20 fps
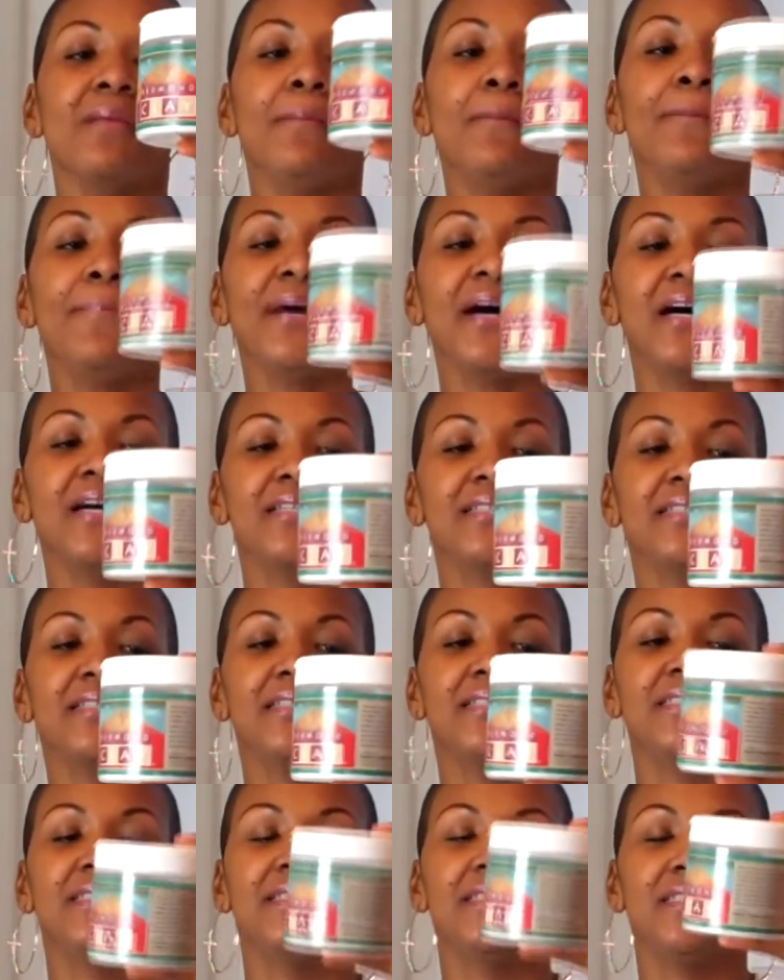But
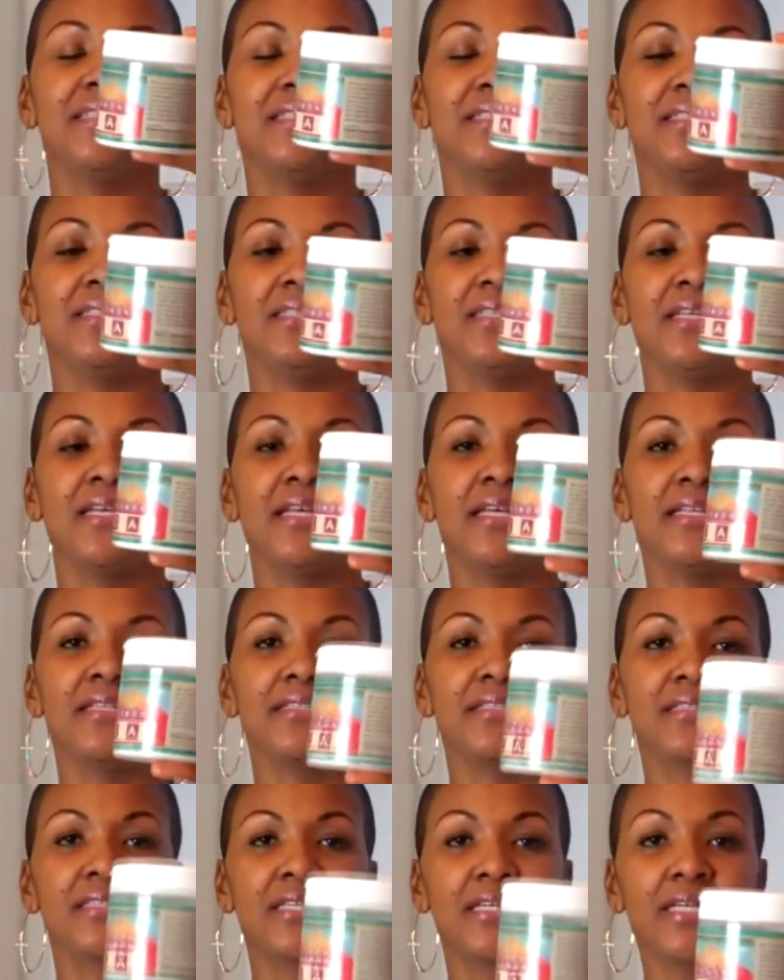
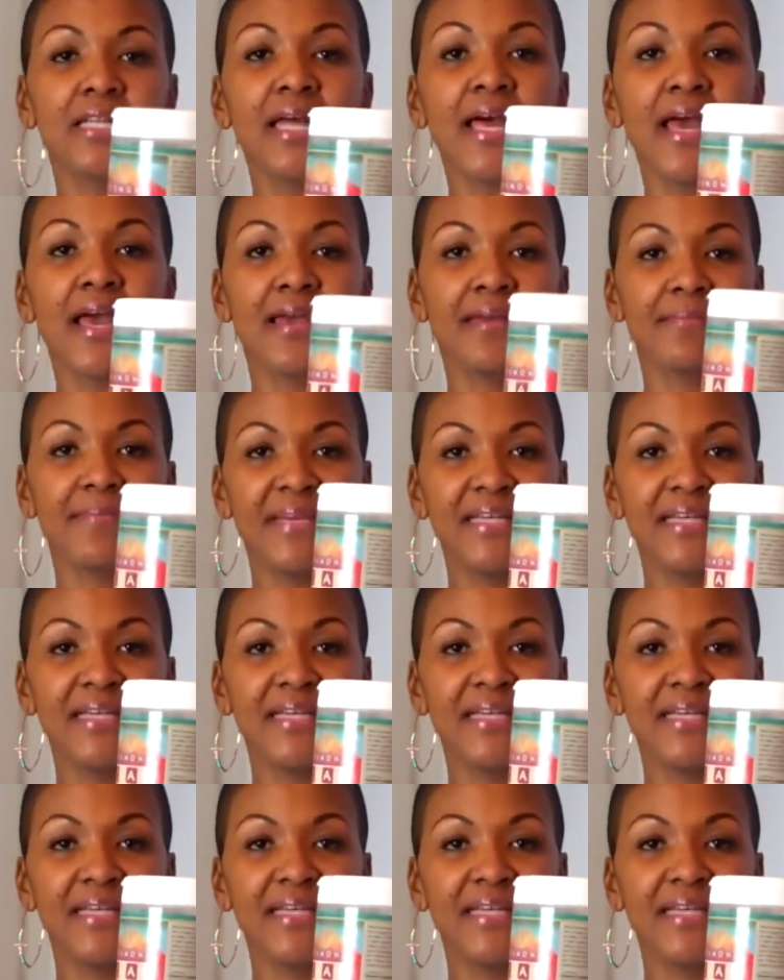clay,